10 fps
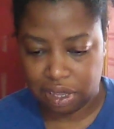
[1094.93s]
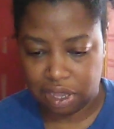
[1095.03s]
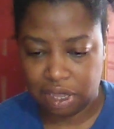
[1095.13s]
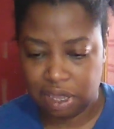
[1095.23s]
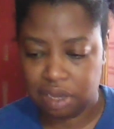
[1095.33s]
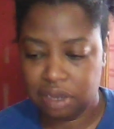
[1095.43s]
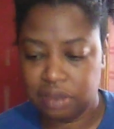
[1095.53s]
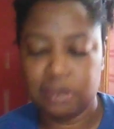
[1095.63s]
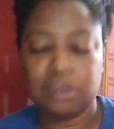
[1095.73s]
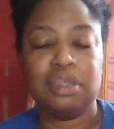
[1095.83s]
And
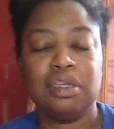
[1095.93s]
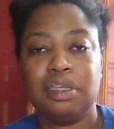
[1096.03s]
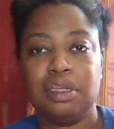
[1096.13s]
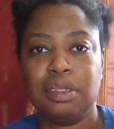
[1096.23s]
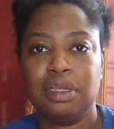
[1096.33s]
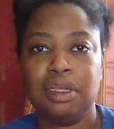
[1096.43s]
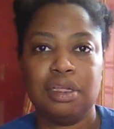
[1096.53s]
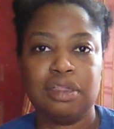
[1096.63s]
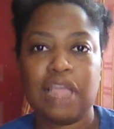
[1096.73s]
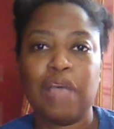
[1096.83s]

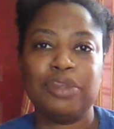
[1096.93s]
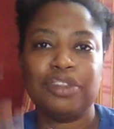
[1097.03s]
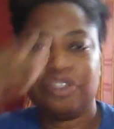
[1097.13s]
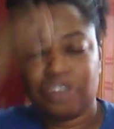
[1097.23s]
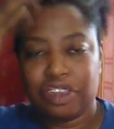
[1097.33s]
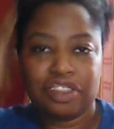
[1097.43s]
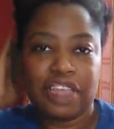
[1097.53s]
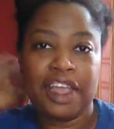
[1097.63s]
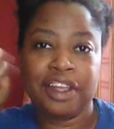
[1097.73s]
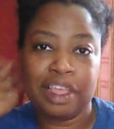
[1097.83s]
that was just the
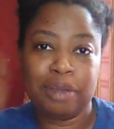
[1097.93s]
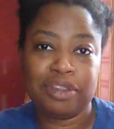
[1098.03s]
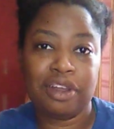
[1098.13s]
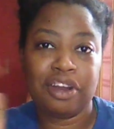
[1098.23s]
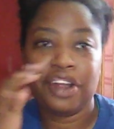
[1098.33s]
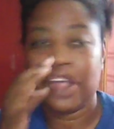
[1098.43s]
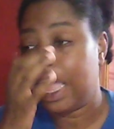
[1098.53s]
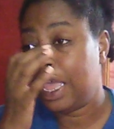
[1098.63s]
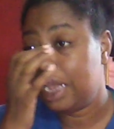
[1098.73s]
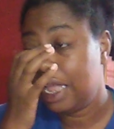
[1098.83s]
hair that was on her
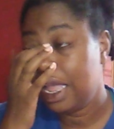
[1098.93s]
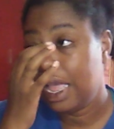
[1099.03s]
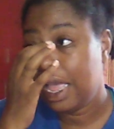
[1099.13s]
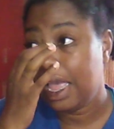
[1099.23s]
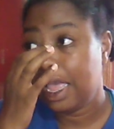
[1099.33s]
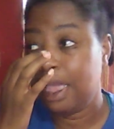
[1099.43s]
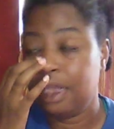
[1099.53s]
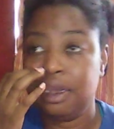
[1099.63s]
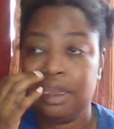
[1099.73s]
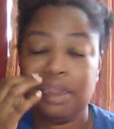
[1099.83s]
head.
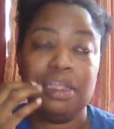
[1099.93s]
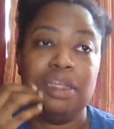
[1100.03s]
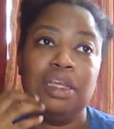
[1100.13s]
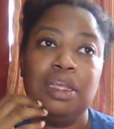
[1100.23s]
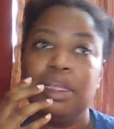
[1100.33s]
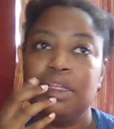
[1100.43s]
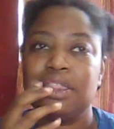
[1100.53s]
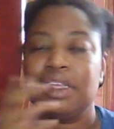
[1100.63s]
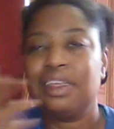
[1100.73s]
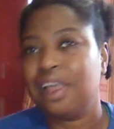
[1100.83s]
And
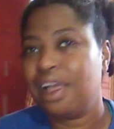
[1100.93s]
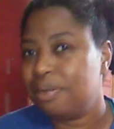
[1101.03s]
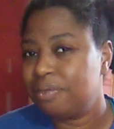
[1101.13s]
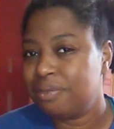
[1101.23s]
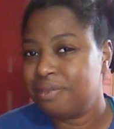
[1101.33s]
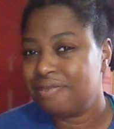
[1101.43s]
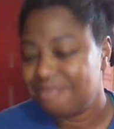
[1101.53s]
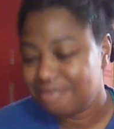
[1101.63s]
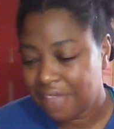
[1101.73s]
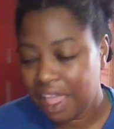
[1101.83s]
like, I'm
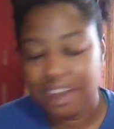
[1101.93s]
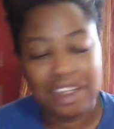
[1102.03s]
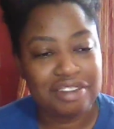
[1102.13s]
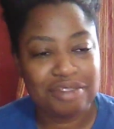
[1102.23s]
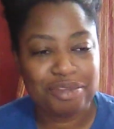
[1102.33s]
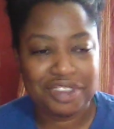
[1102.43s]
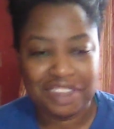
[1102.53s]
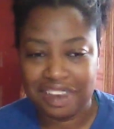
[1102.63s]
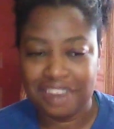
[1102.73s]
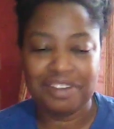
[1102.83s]
not
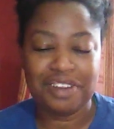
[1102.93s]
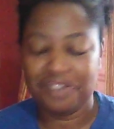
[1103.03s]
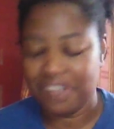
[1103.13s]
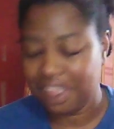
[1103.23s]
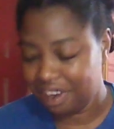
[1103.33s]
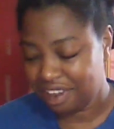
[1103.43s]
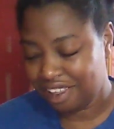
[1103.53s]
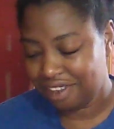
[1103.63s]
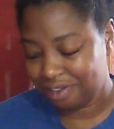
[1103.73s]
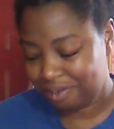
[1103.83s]
100% even a fan
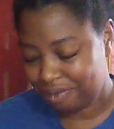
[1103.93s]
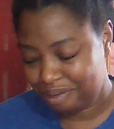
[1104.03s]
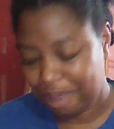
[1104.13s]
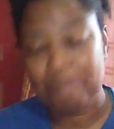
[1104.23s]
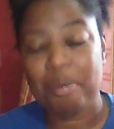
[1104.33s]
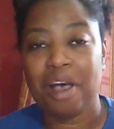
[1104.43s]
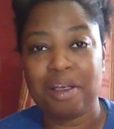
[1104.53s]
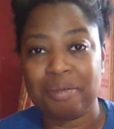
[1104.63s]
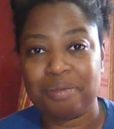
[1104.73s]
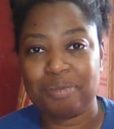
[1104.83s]
of my
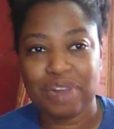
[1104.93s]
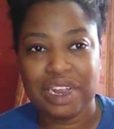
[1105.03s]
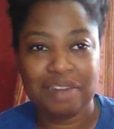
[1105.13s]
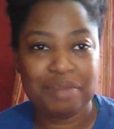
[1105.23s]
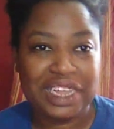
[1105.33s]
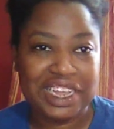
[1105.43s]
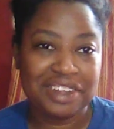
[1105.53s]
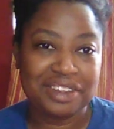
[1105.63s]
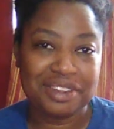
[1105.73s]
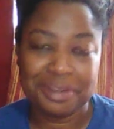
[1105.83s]
mom braiding my
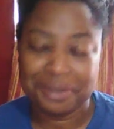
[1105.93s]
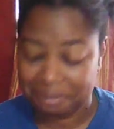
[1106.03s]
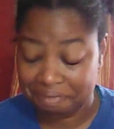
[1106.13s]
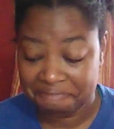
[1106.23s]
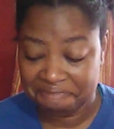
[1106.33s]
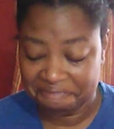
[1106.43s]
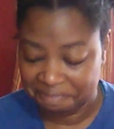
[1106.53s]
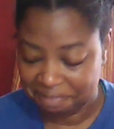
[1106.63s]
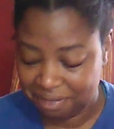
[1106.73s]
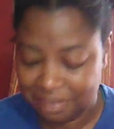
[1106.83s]
hair. So,
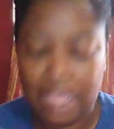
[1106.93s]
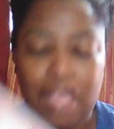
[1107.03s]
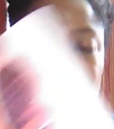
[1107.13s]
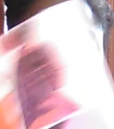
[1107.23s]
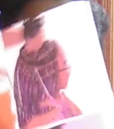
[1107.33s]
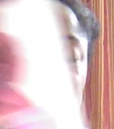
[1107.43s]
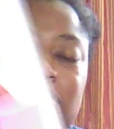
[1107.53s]
but this